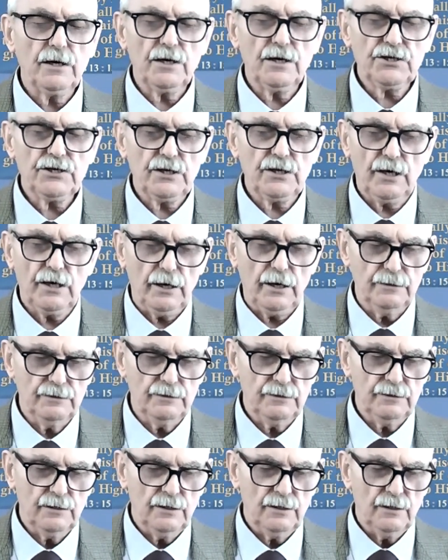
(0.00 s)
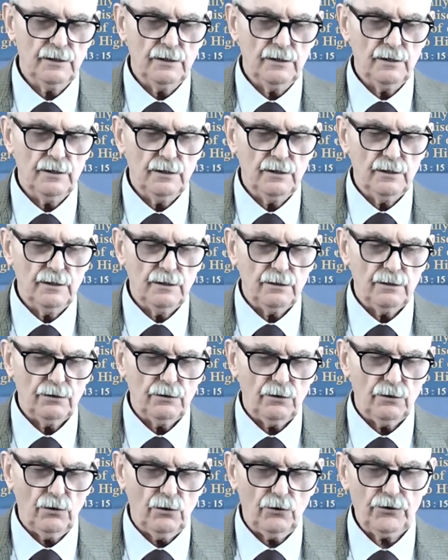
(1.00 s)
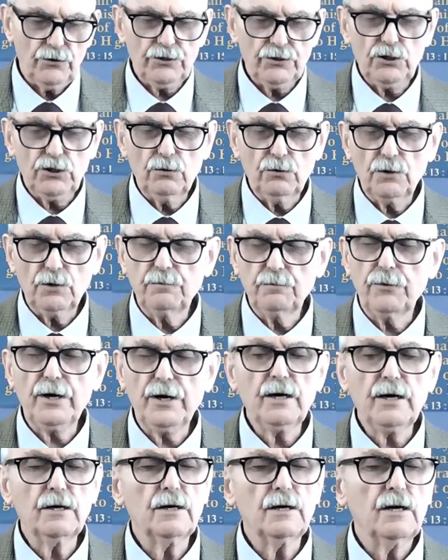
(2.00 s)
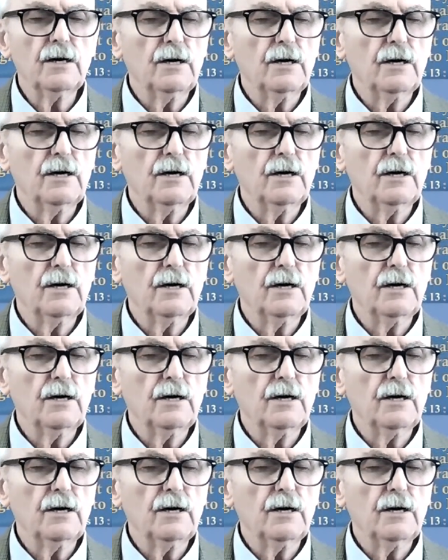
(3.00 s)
us again. Oh, that you would bring